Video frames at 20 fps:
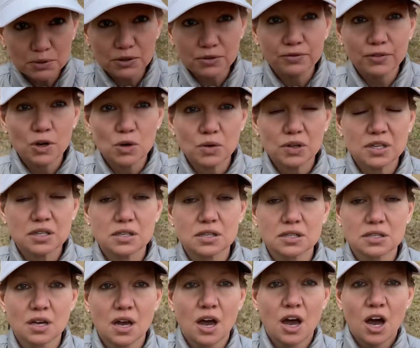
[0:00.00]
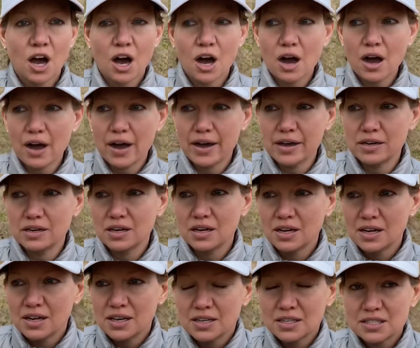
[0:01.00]
focus on
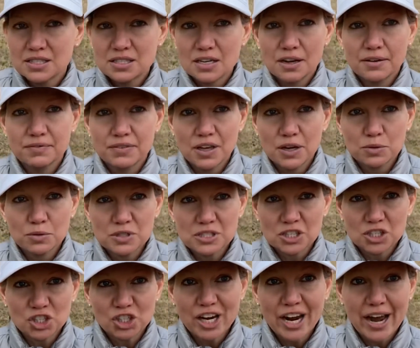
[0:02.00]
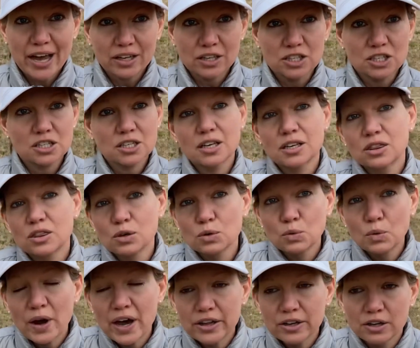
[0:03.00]
stuff that was a challenge, like the
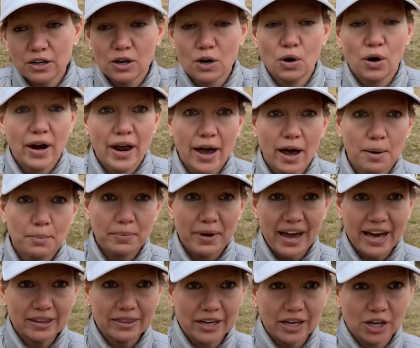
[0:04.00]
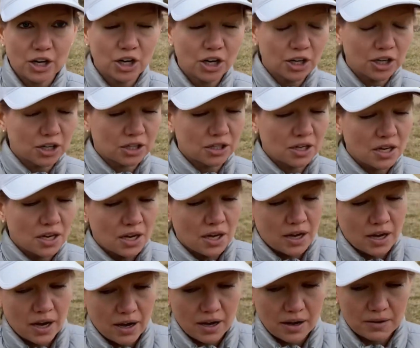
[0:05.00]
weather or how bad they hurt
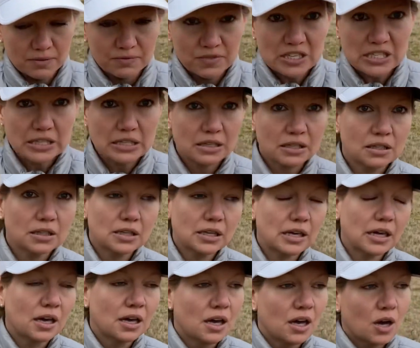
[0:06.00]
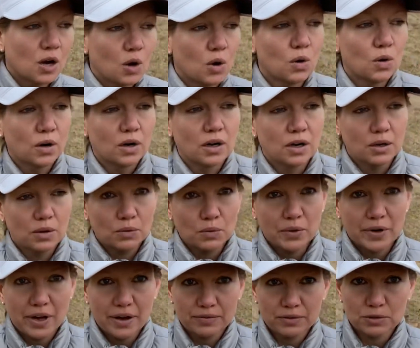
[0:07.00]
uh, physically or
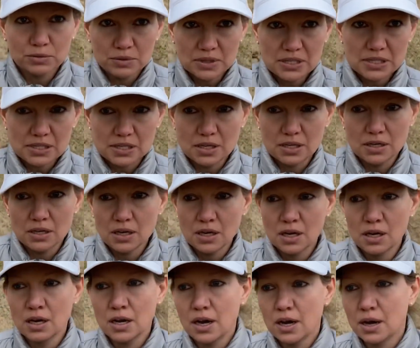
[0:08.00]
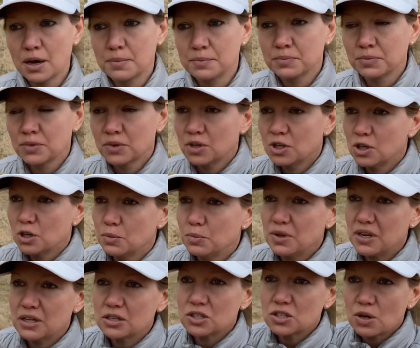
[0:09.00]
whatever reason. Um, you know,
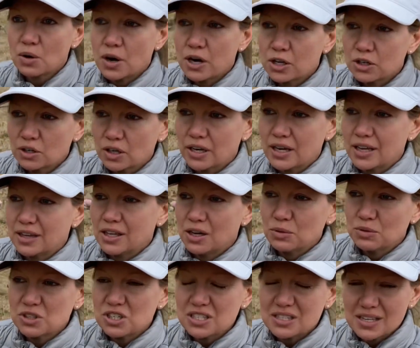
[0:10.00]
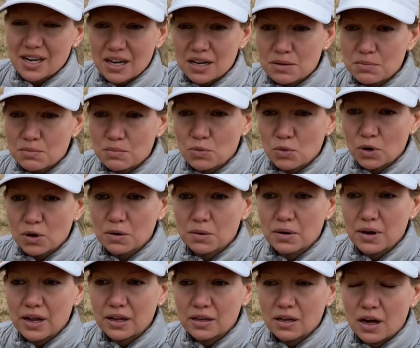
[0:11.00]
being so hungry, and they were just kind of more,
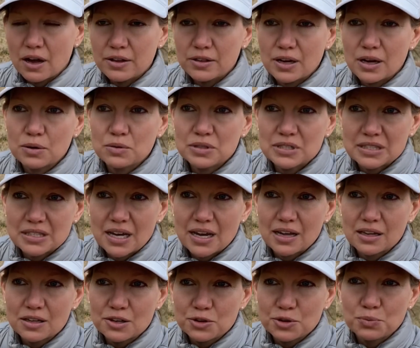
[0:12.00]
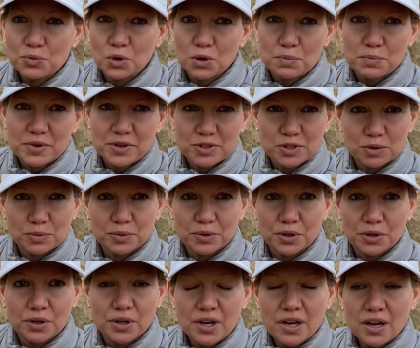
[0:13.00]
uh, on, I would say, a little more
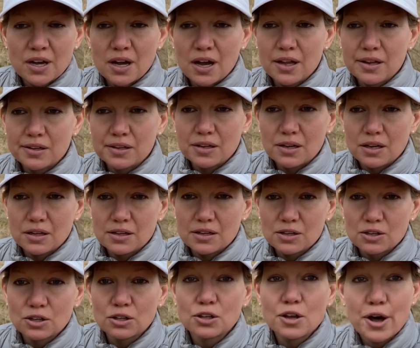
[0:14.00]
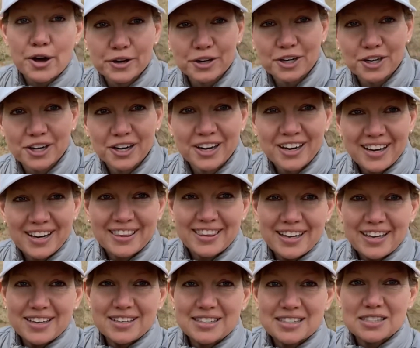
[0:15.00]
miserable, a, a little longer
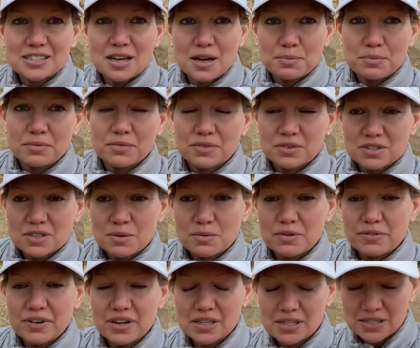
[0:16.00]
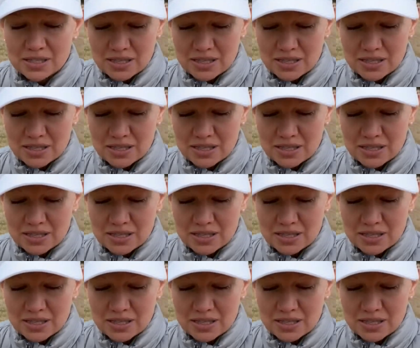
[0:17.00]
than some some of us.